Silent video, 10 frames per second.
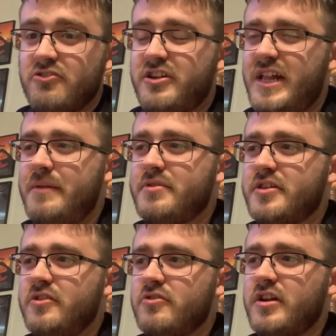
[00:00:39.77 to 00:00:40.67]
glimpses
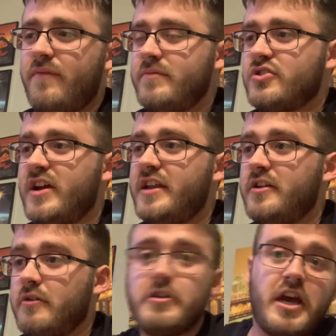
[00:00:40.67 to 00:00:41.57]
and looks up from the trailer,
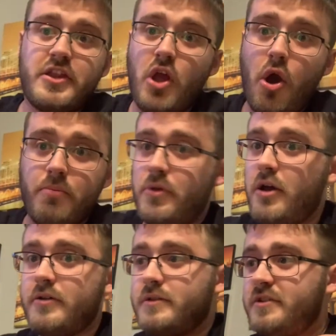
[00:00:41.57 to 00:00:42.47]
and I'm going like, nope,
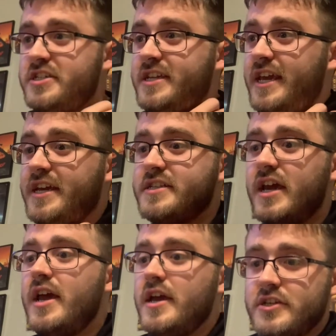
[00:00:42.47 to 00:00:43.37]
no, I don't want to see it.
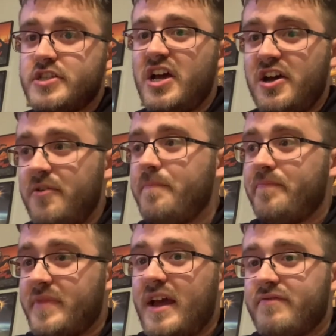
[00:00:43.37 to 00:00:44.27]
So
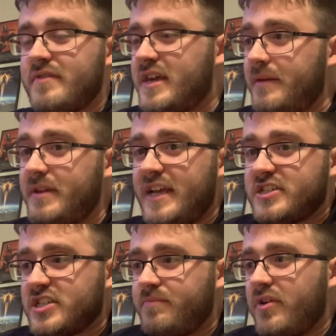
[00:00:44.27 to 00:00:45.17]
I'm keeping it as
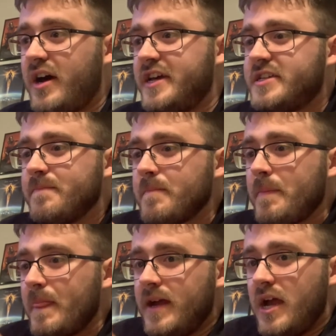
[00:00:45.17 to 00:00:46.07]
a surprise.
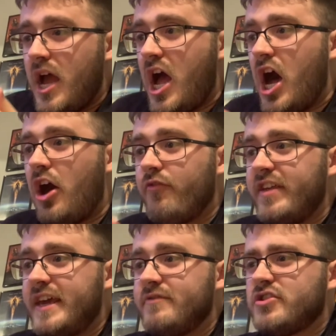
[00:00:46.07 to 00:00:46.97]

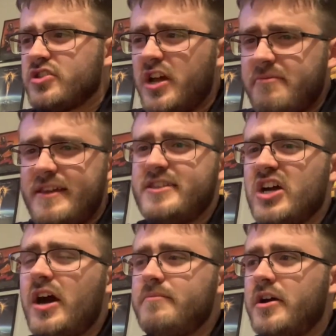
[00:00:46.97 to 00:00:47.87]
Hopefully, it gives us like where the
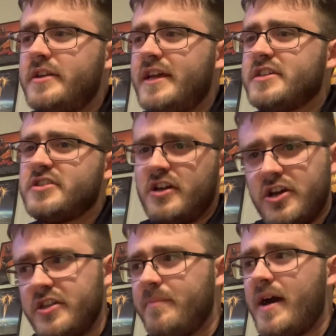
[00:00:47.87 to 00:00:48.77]
timeline is because I
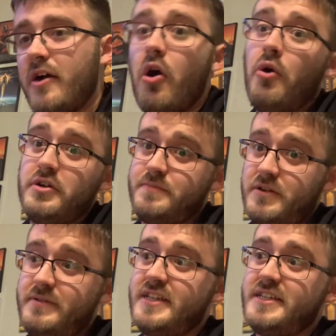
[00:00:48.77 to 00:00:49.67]
heard about, oh, it's
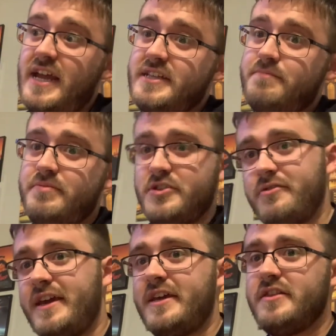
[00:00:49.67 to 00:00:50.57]
supposed to be set
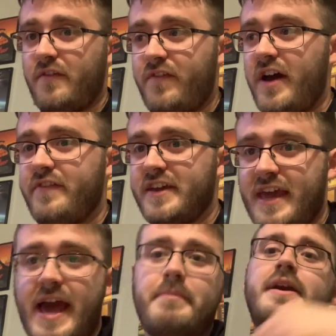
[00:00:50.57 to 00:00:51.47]
between the five year
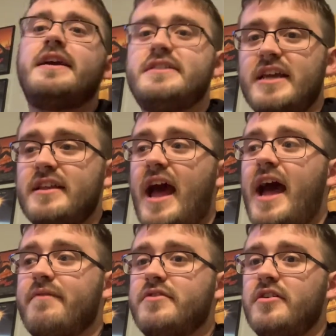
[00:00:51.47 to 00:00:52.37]
gap. It said
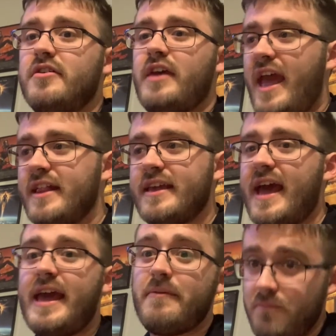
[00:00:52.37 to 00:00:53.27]
after
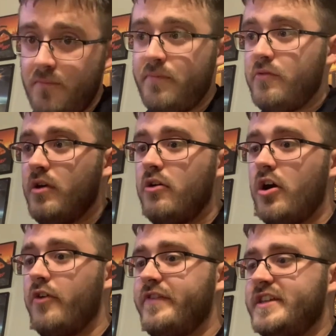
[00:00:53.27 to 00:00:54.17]
Endgame. Well,
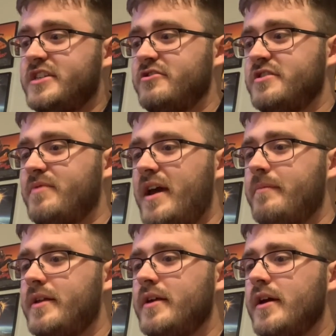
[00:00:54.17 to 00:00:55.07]
hopefully, this is
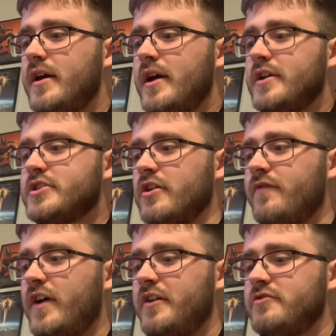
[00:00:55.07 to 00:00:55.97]
explain me. So,
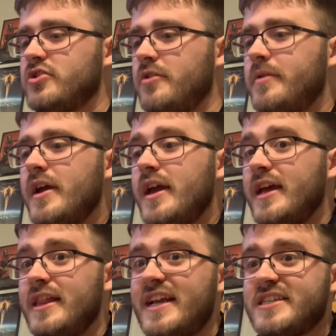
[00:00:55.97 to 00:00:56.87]
volume's up.
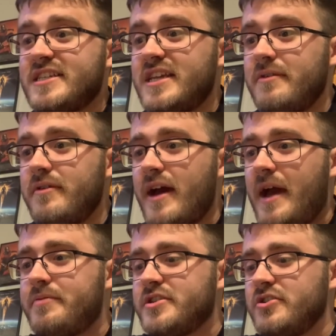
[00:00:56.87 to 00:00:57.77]
Let's see what
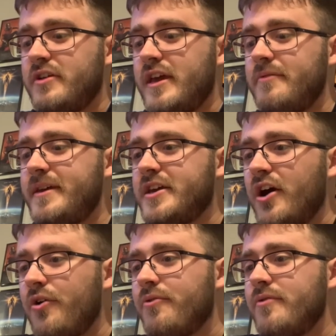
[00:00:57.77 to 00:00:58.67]
happens. So, here we
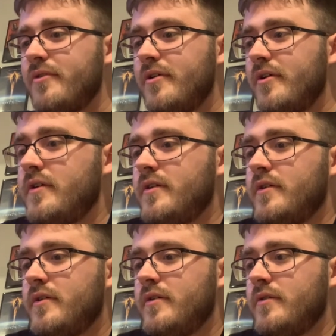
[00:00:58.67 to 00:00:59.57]
go.
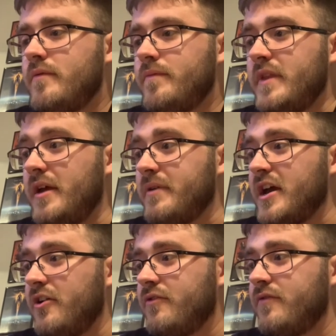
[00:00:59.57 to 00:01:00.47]
Here we
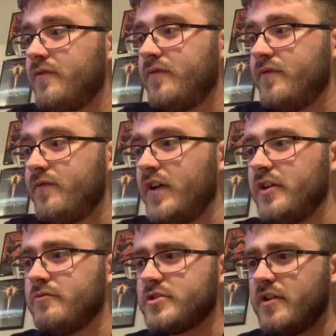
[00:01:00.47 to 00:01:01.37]
go.
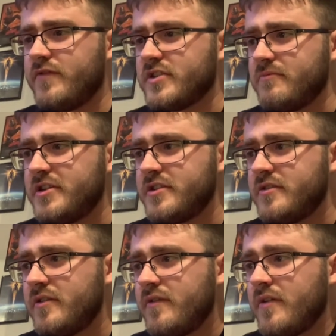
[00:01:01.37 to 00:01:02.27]
Volume wasn't on for some
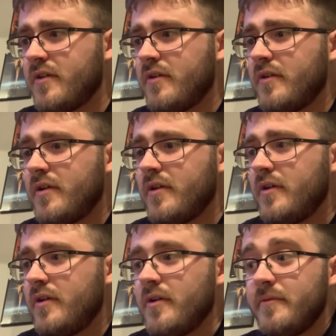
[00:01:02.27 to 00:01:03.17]
reason.
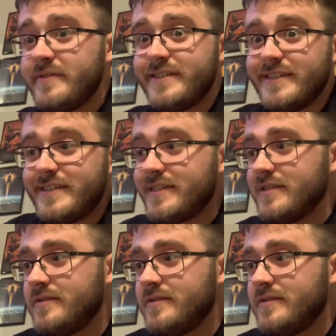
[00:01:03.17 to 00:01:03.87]
Yikes.